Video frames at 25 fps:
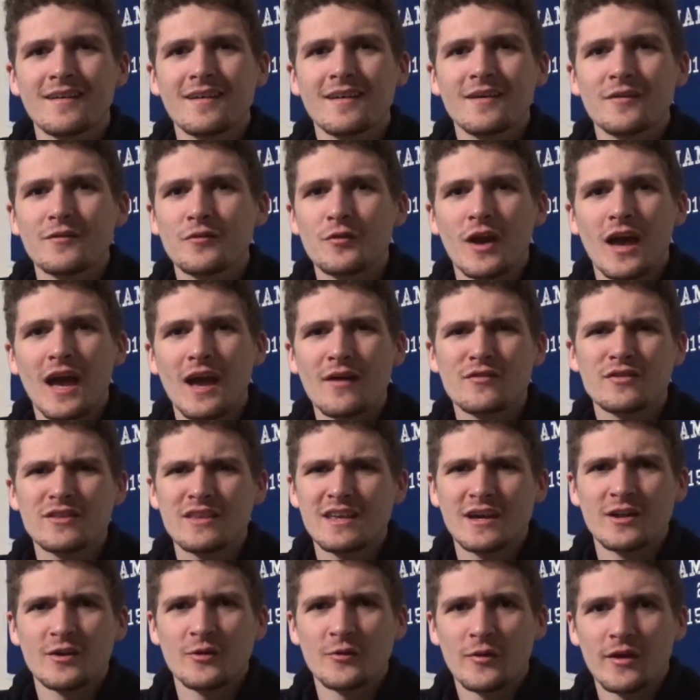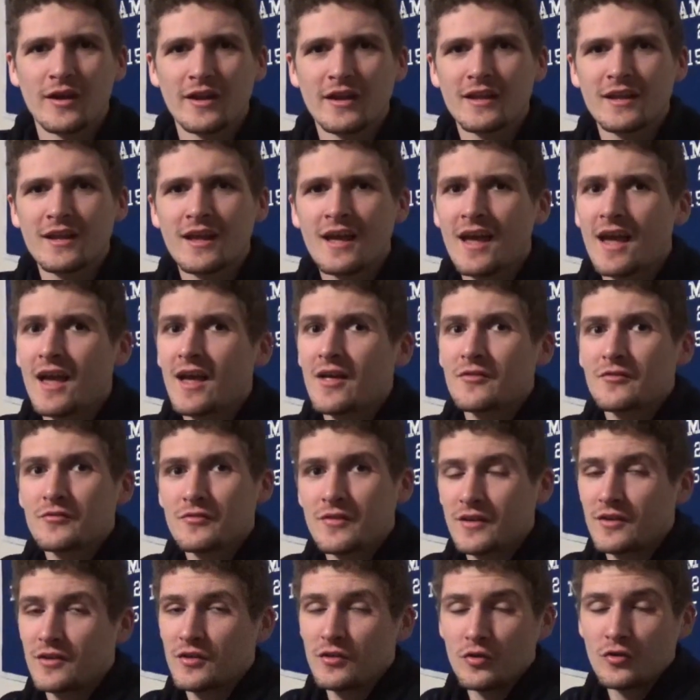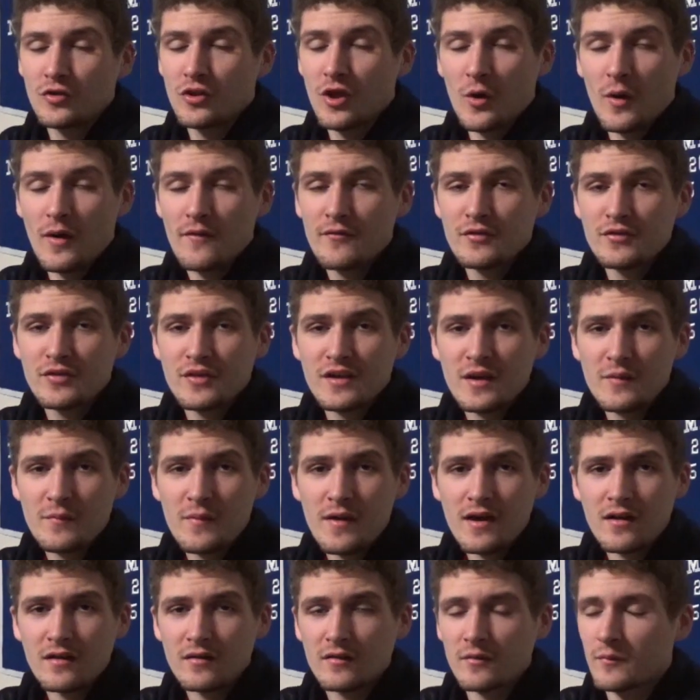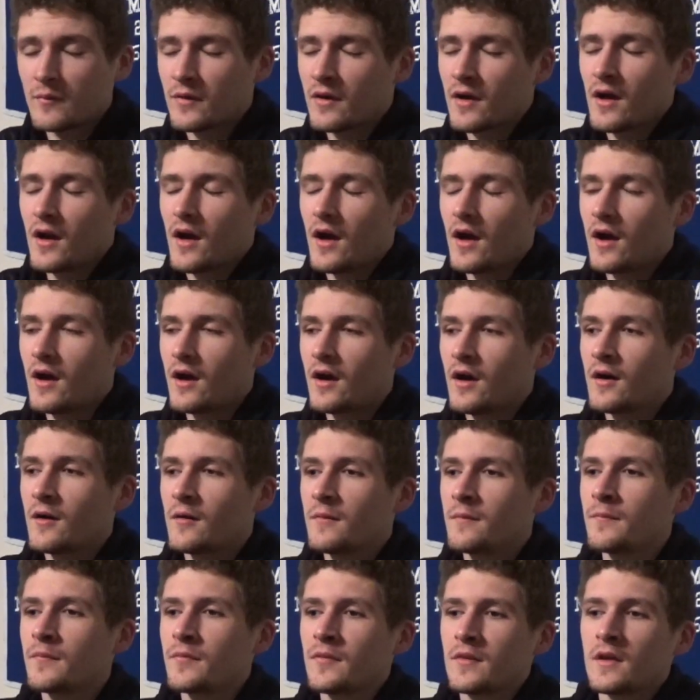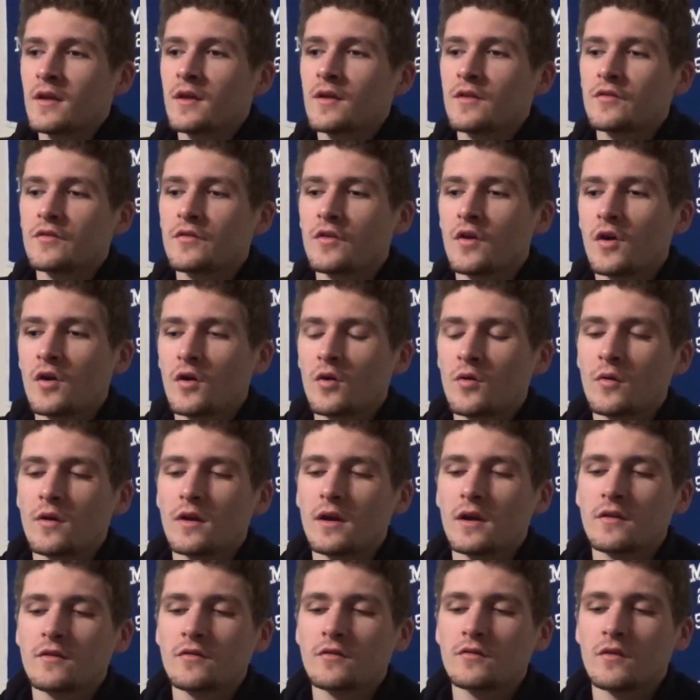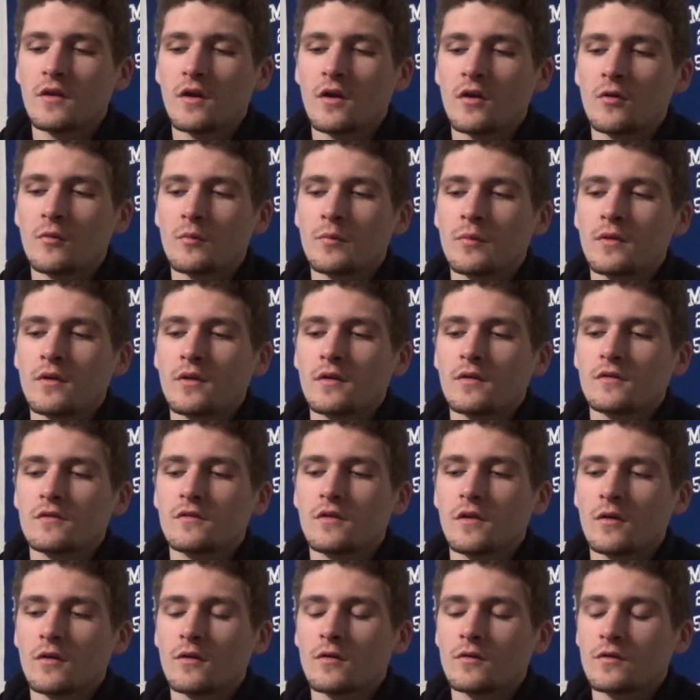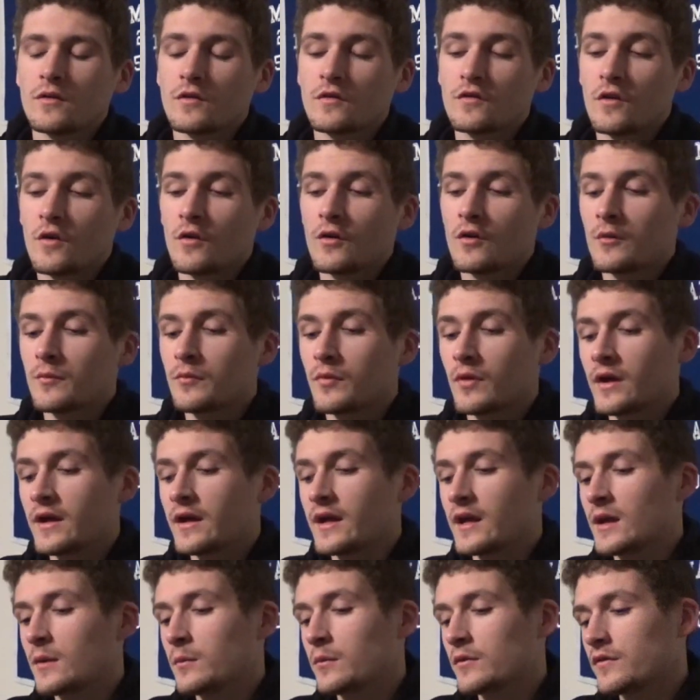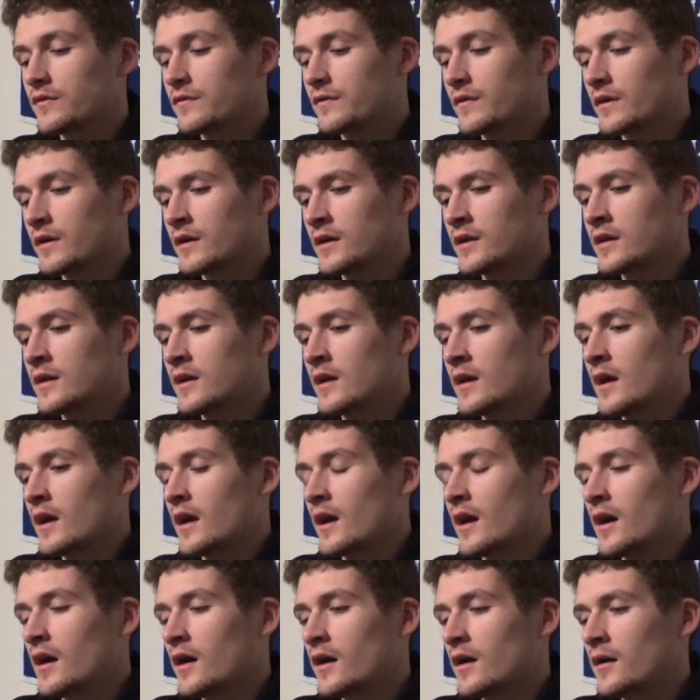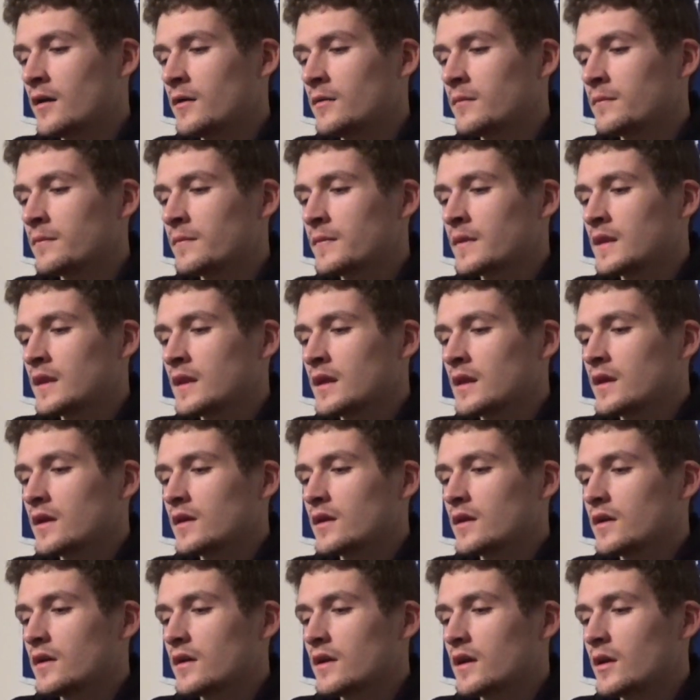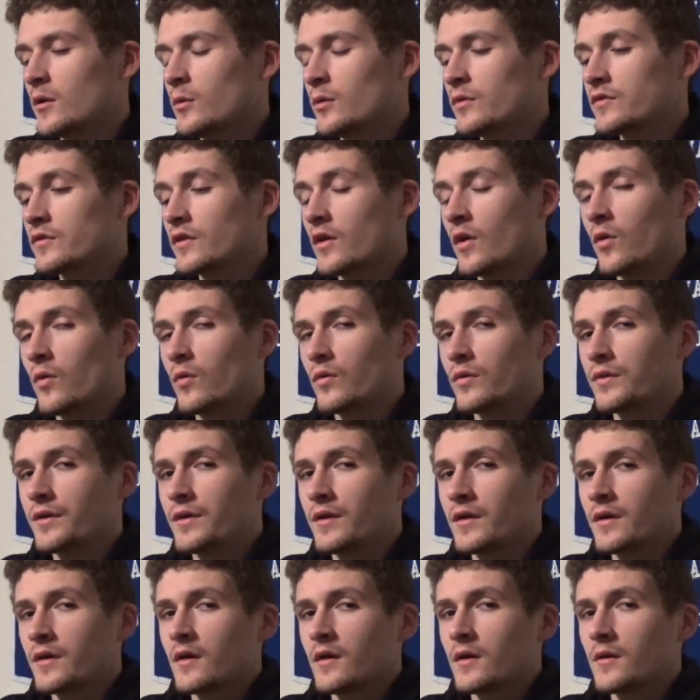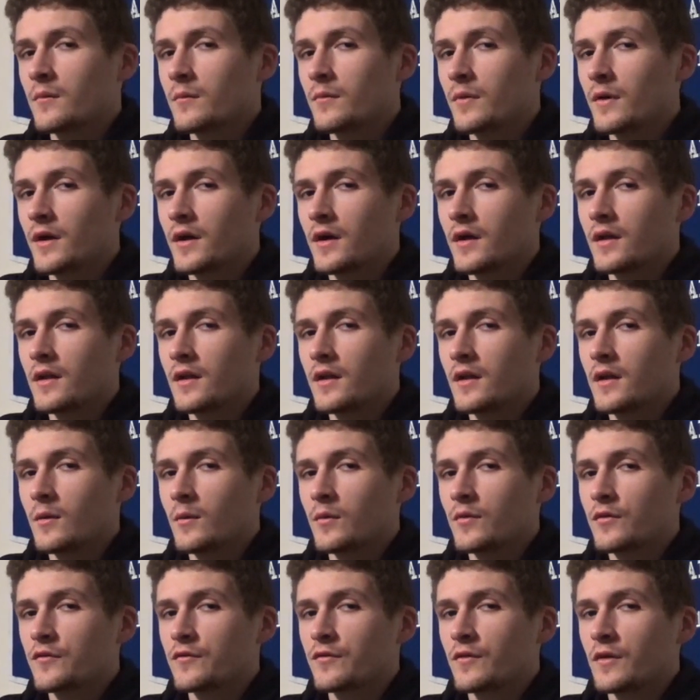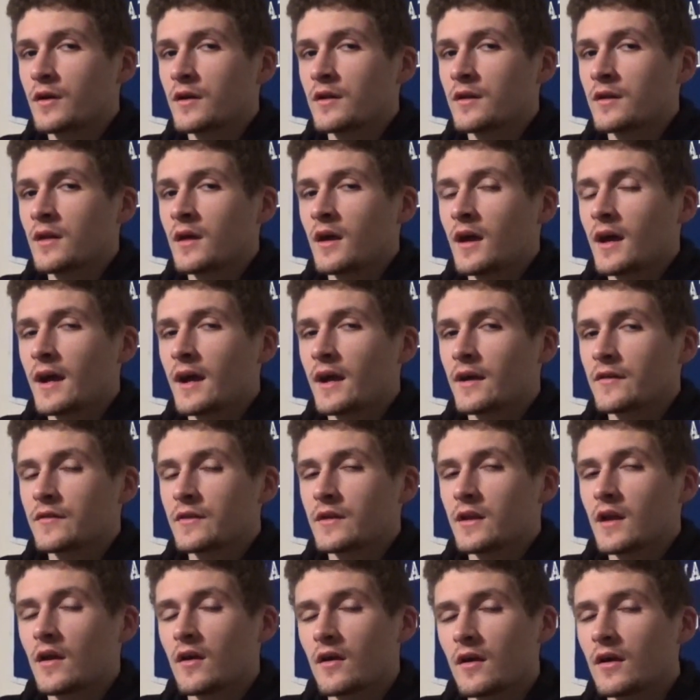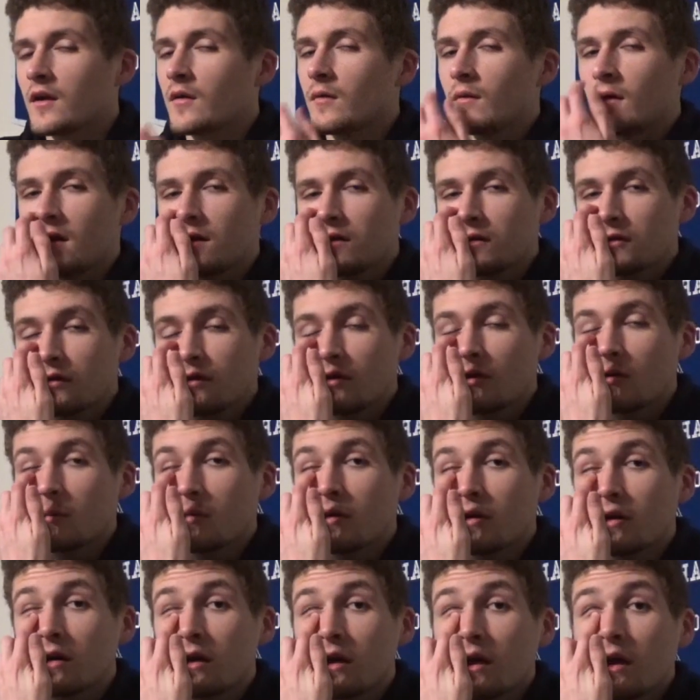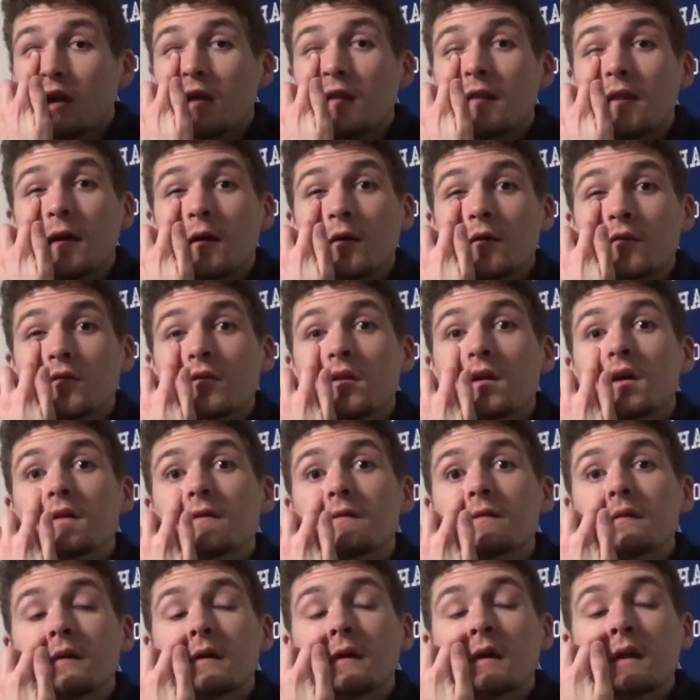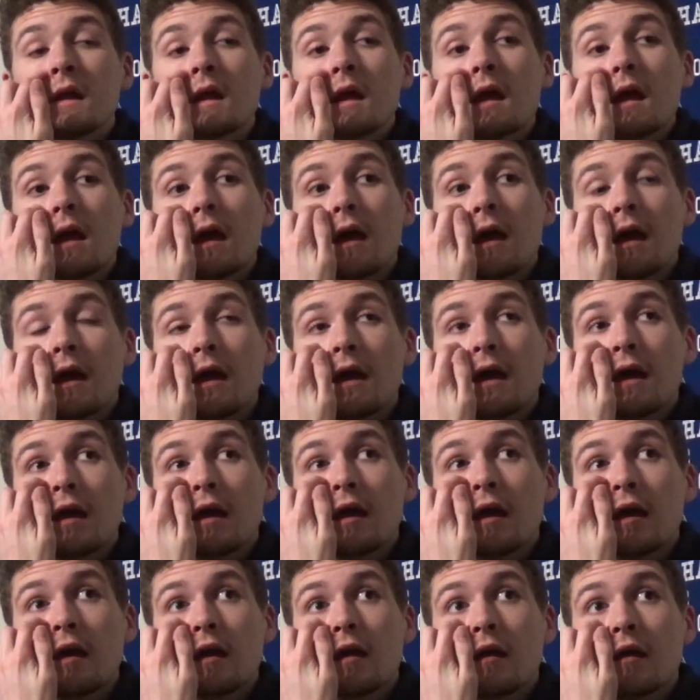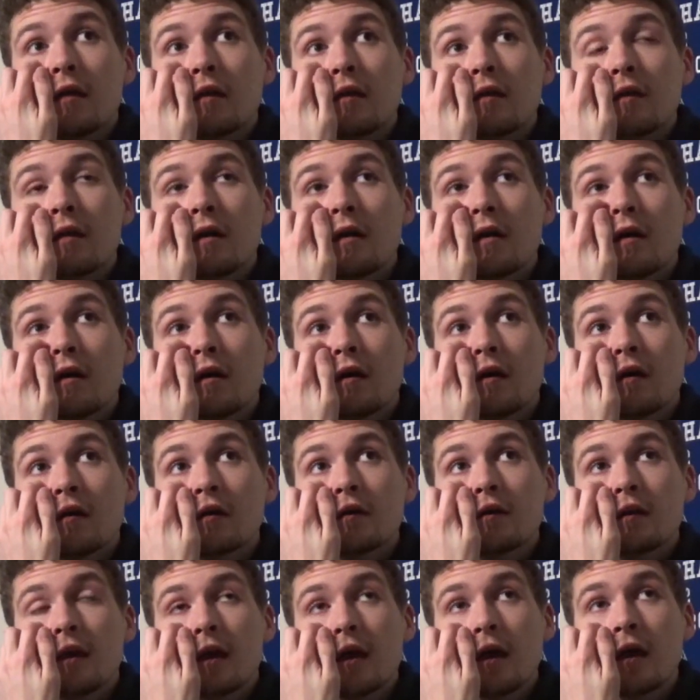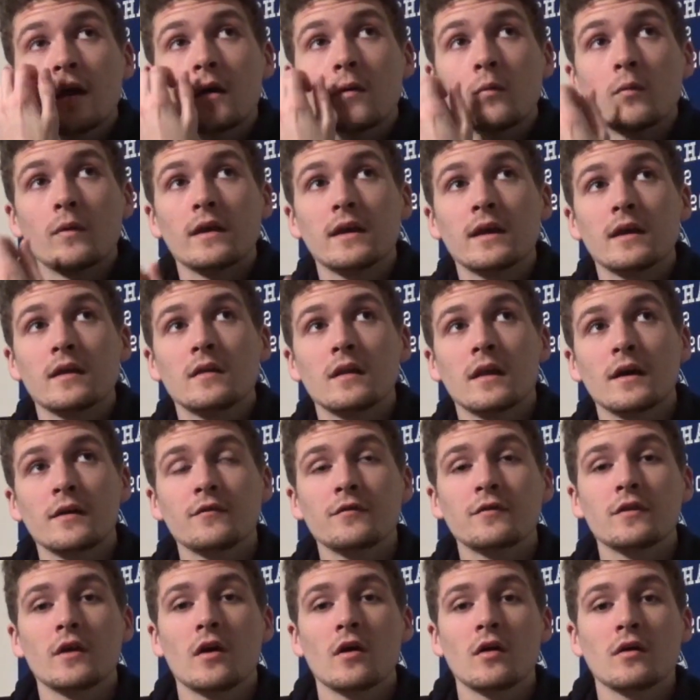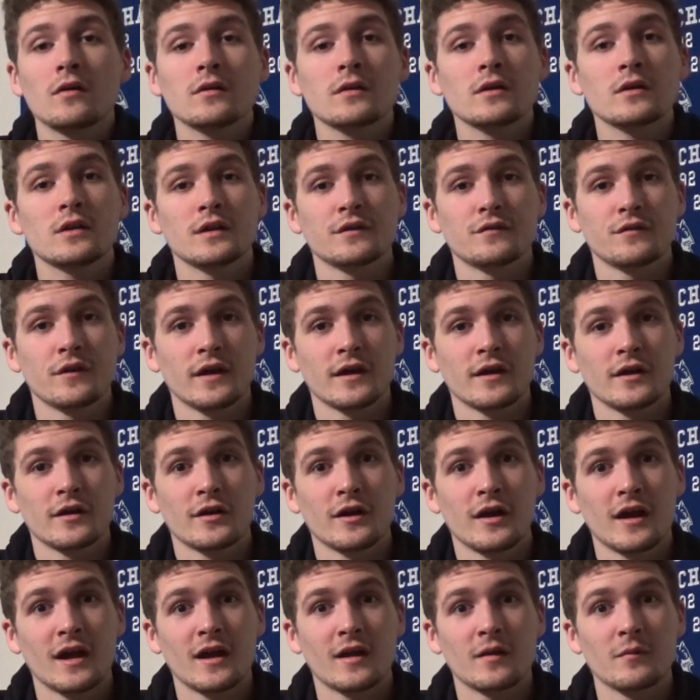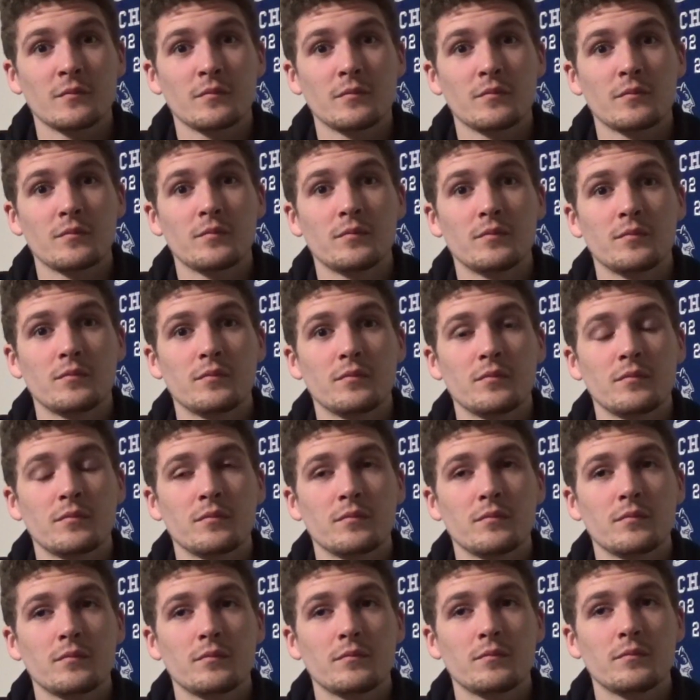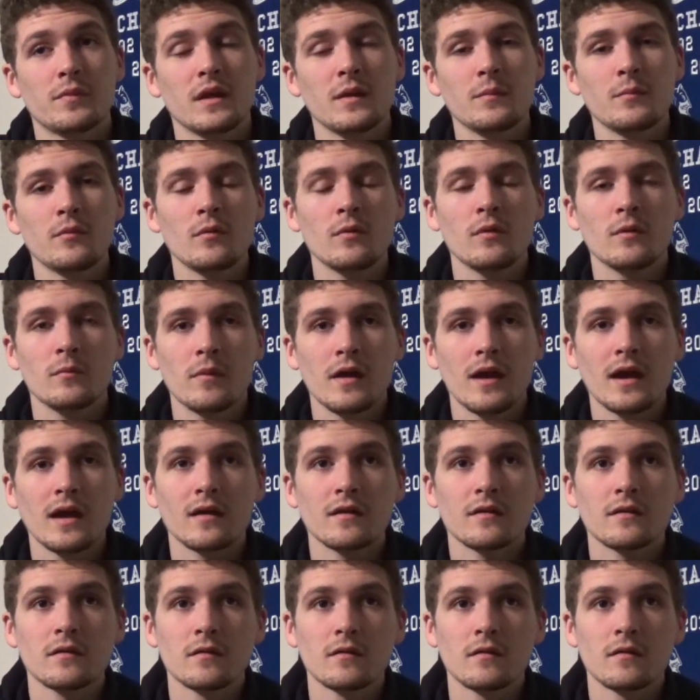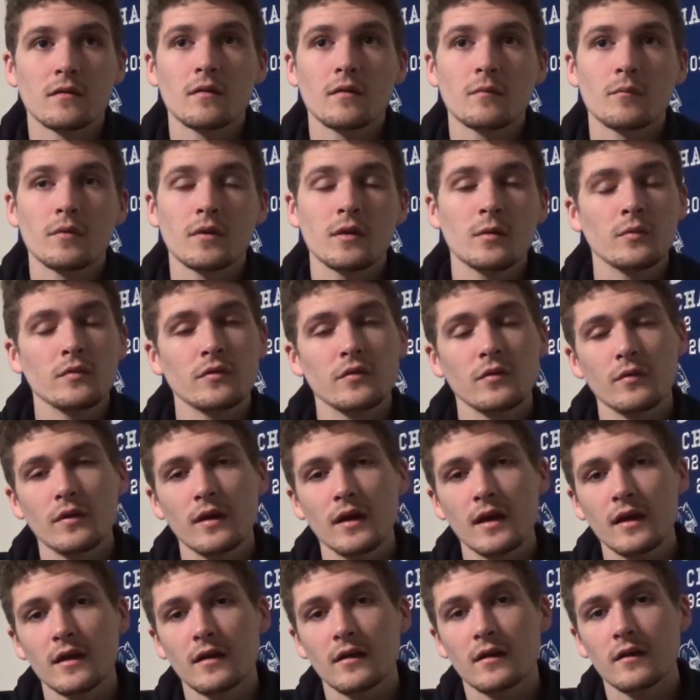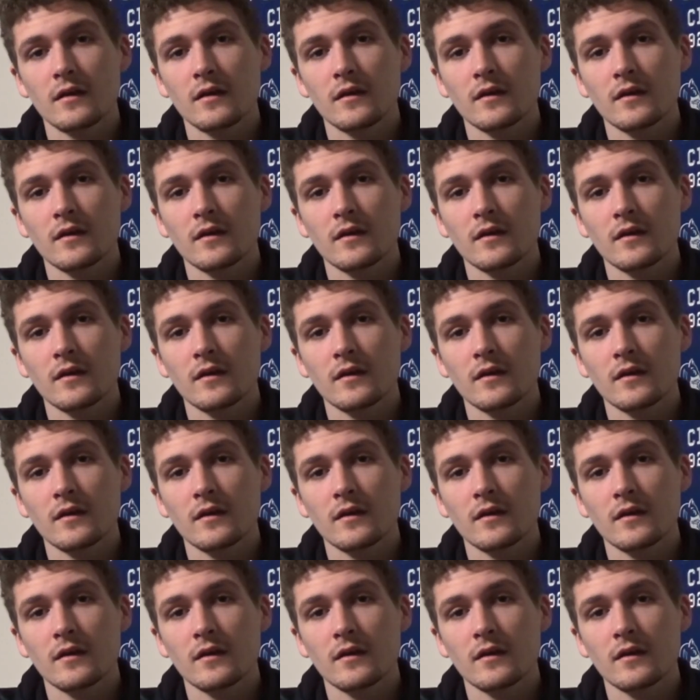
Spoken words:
If you haven't yet already, you'll know everything about him. So it's dope. The Joker playing him was fun. It was cold, but it was fun. I got to carry around a crowbar, and that was a lot of fun. And yeah, we left y'all on a cliffhanger, and people were mad, but it was okay,